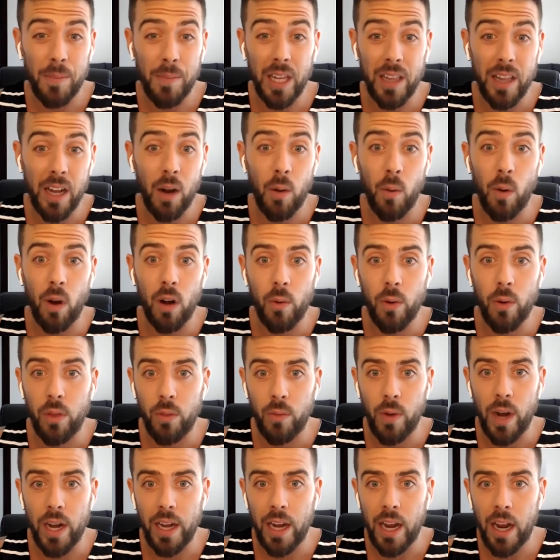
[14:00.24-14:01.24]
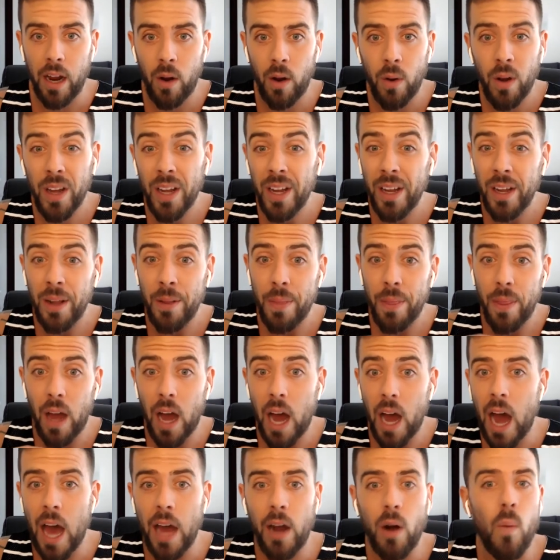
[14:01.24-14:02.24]
that i work with right now
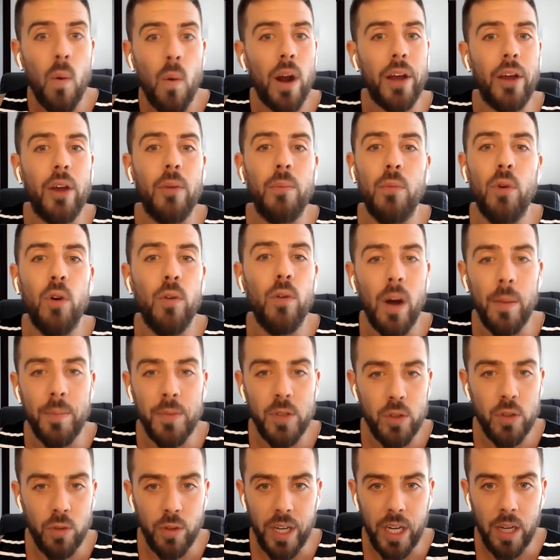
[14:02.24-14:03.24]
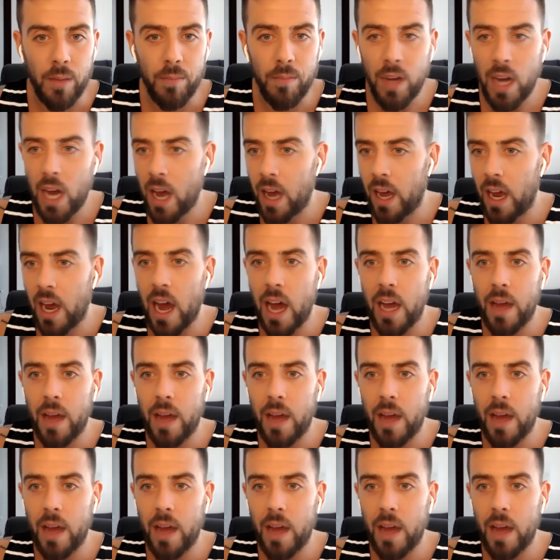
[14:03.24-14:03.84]
i don't want to move upstream i